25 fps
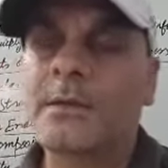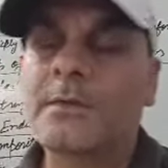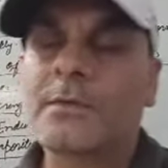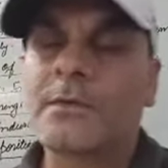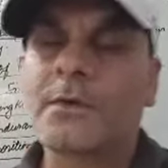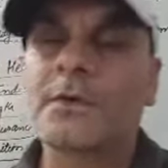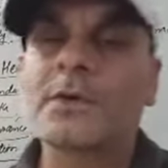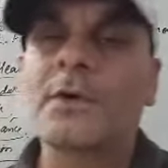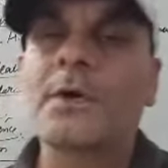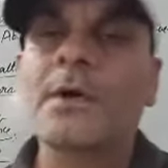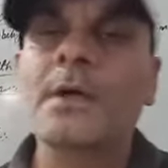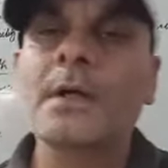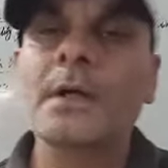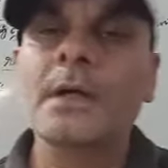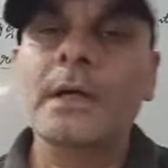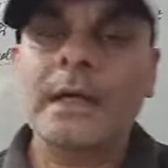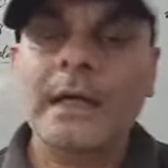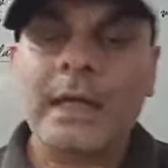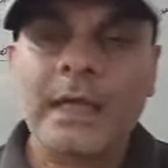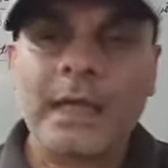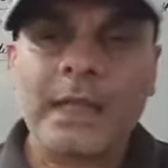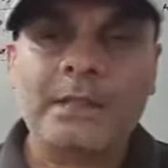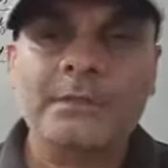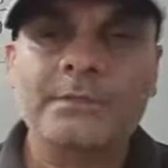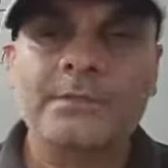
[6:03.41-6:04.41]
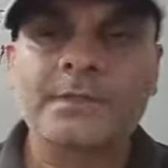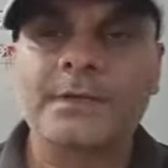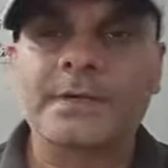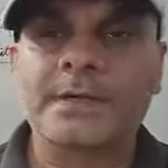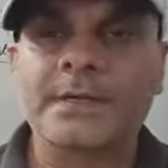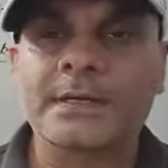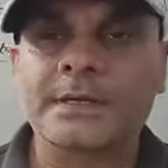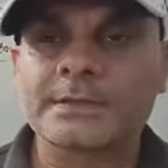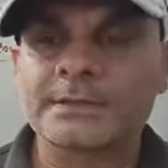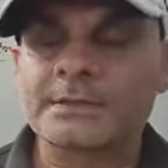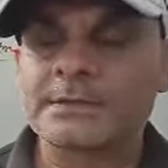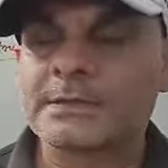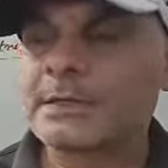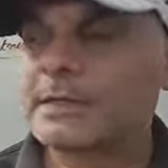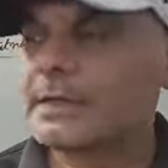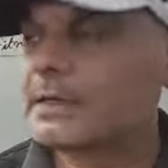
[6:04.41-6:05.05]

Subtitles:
For your health fitness.